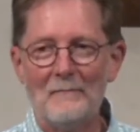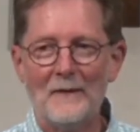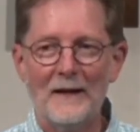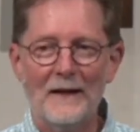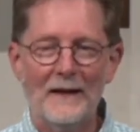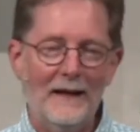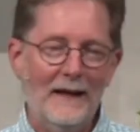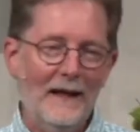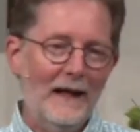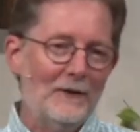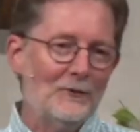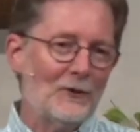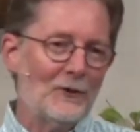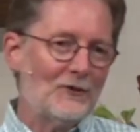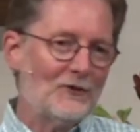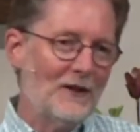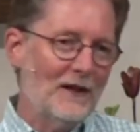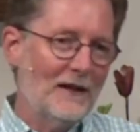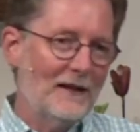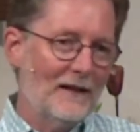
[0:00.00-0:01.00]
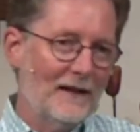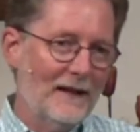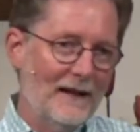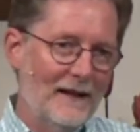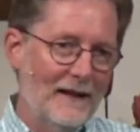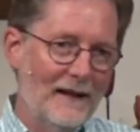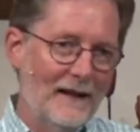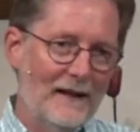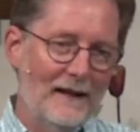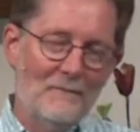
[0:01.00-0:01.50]
Interestingly,
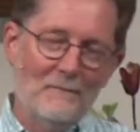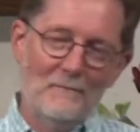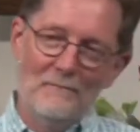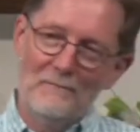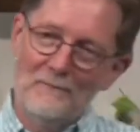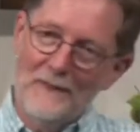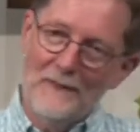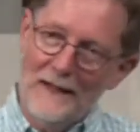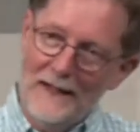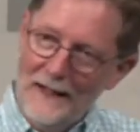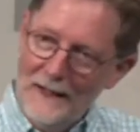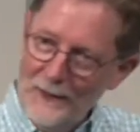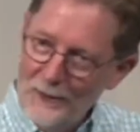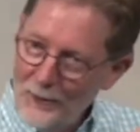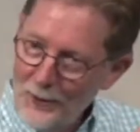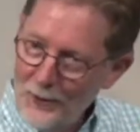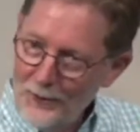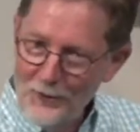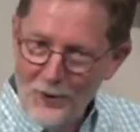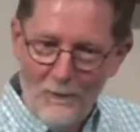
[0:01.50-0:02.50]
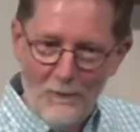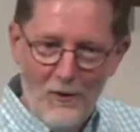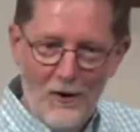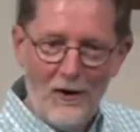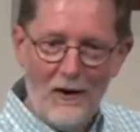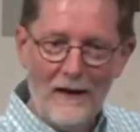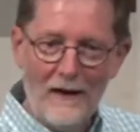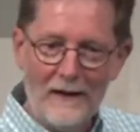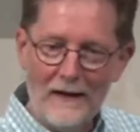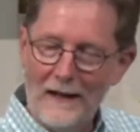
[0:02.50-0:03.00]
in North
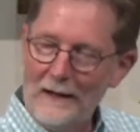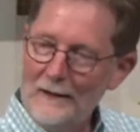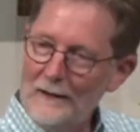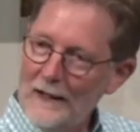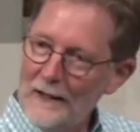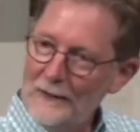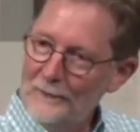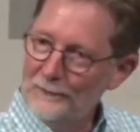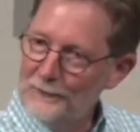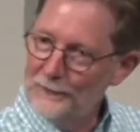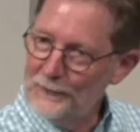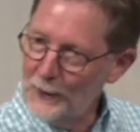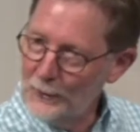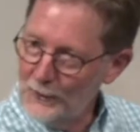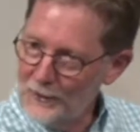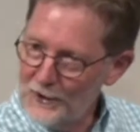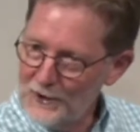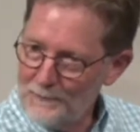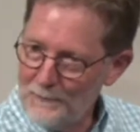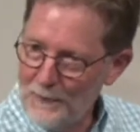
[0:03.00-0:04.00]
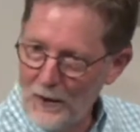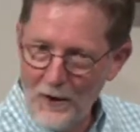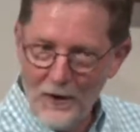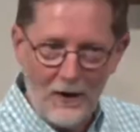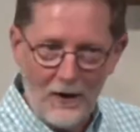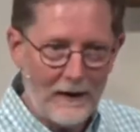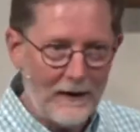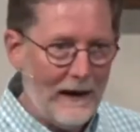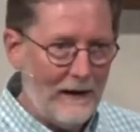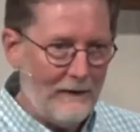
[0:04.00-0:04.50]
Omaha, in, in Florence
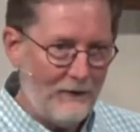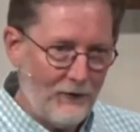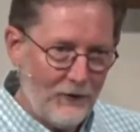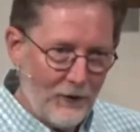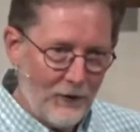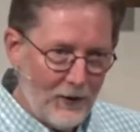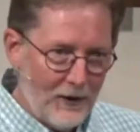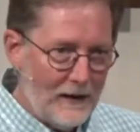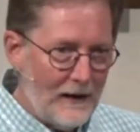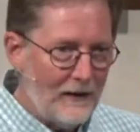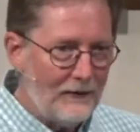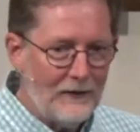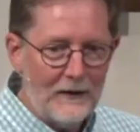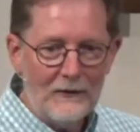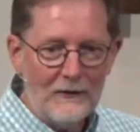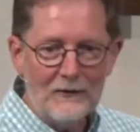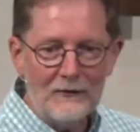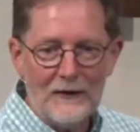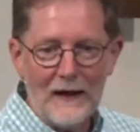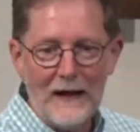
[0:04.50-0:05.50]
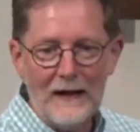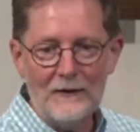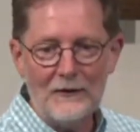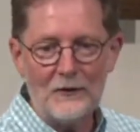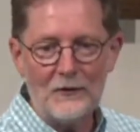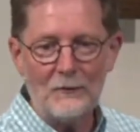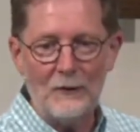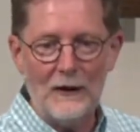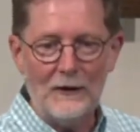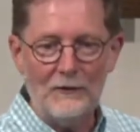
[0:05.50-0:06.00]
Park at 30th and State
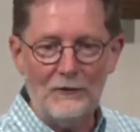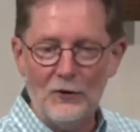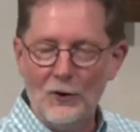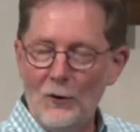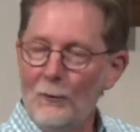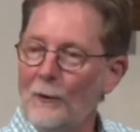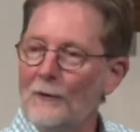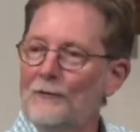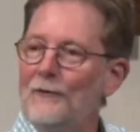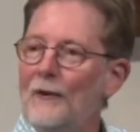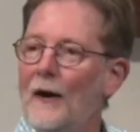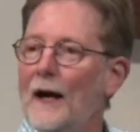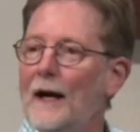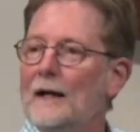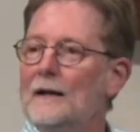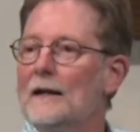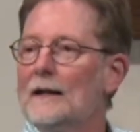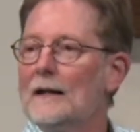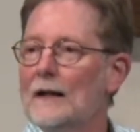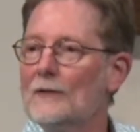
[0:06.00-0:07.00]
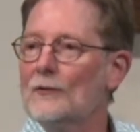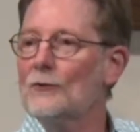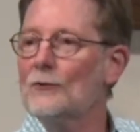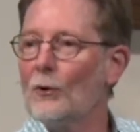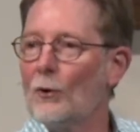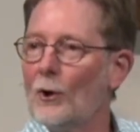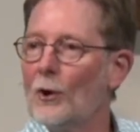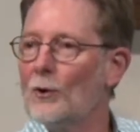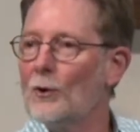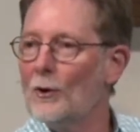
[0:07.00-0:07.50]
Street, you will find a
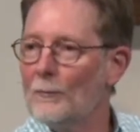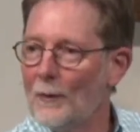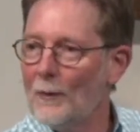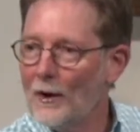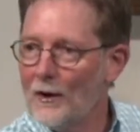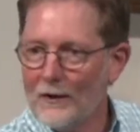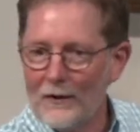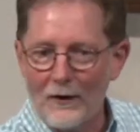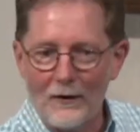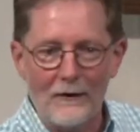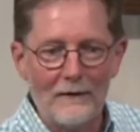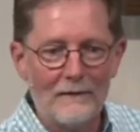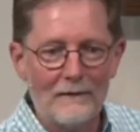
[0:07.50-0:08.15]
historical marker